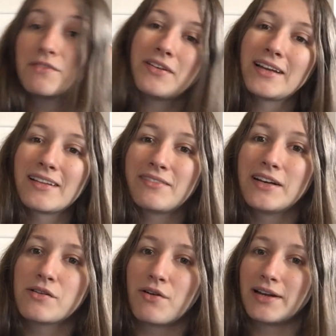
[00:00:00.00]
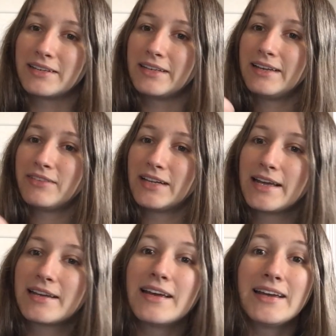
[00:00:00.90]
If you like this video, go ahead and give it a
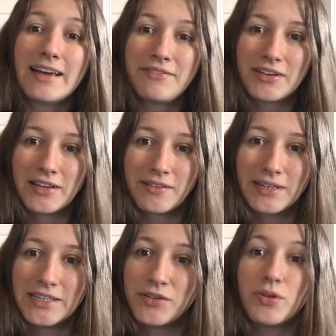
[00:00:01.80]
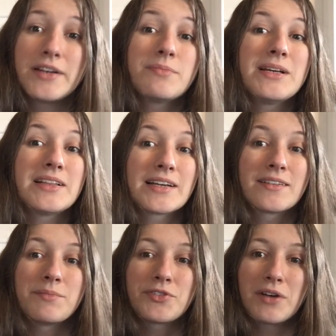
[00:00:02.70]
like. If you're not already and you'd like to be, click
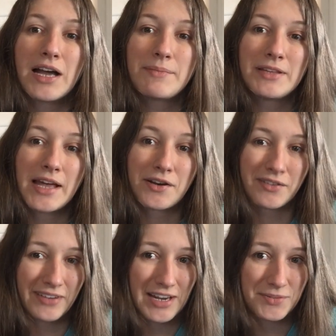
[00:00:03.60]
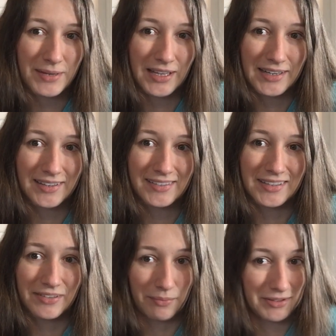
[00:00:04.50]
subscribe, hit that notification bell icon so
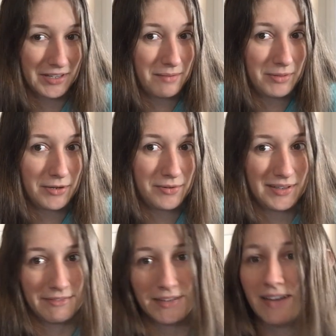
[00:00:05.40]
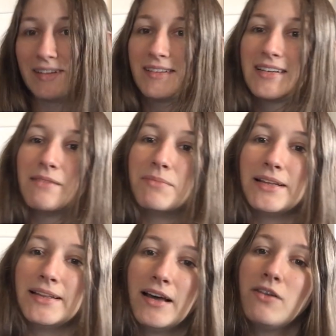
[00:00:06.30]
you never miss an upload. Leave comments down
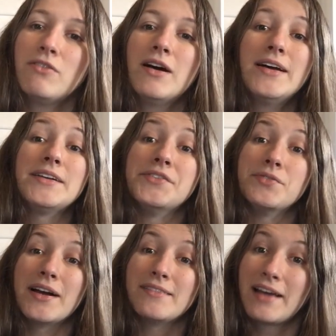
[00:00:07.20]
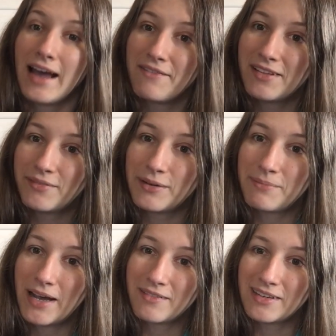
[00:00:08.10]
below. Did you guys have this one
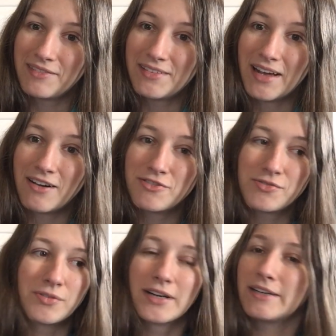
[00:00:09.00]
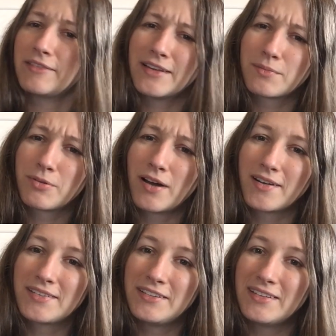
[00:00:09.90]
back when it was out, or any of the other
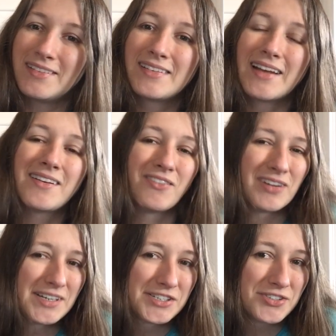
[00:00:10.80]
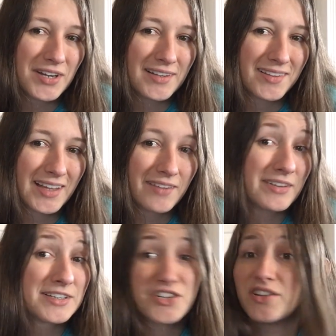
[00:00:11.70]
products in this scent? What did you guys think of
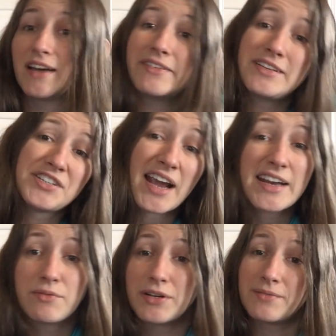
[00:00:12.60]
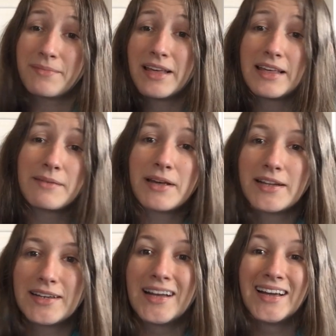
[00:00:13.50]
it? Did you love it? Did you hate it? Were you mad
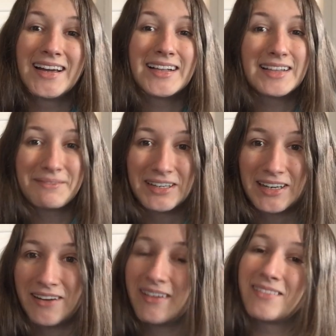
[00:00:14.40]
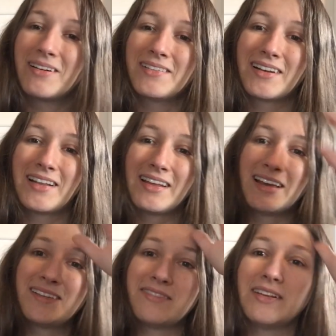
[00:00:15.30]
at it? Let me know, as well as anything
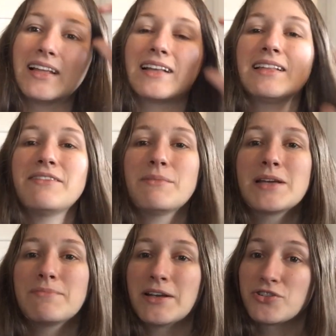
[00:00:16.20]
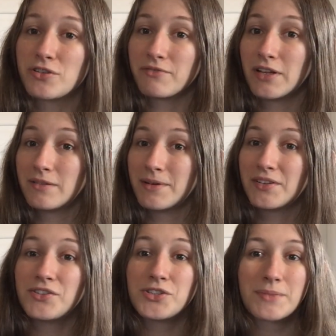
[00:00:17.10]
else you feel like leaving me. Make sure you're following my
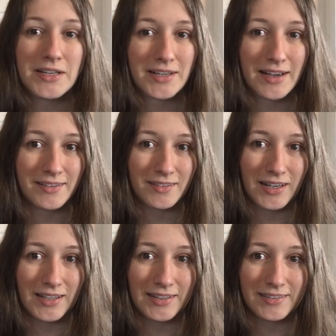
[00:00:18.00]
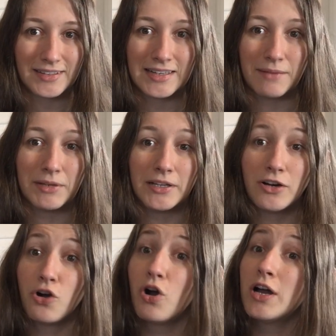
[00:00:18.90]
social media accounts. They're all listed down
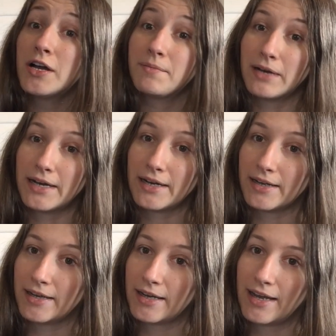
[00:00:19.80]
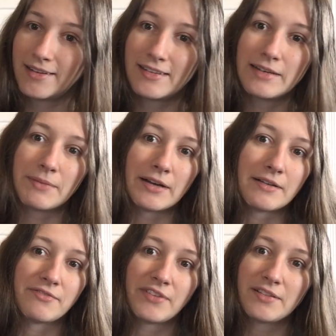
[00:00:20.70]
below. My Etsy,
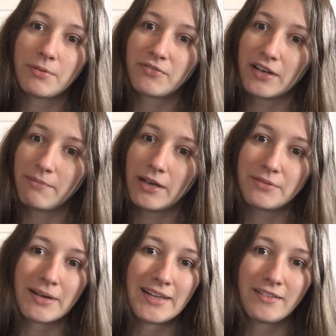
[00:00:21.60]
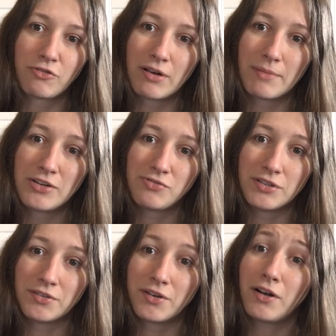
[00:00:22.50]
my Facebook fan page, my Instagram, my
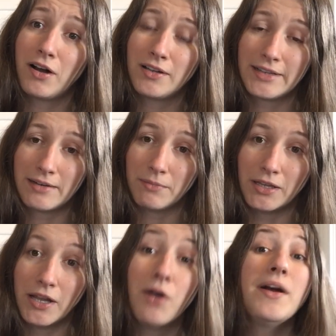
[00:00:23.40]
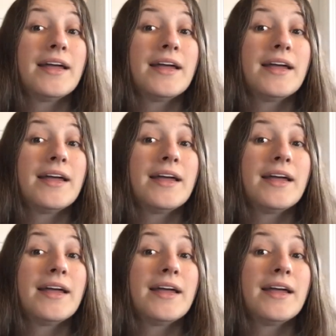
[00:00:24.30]
Twitter, they're all down below.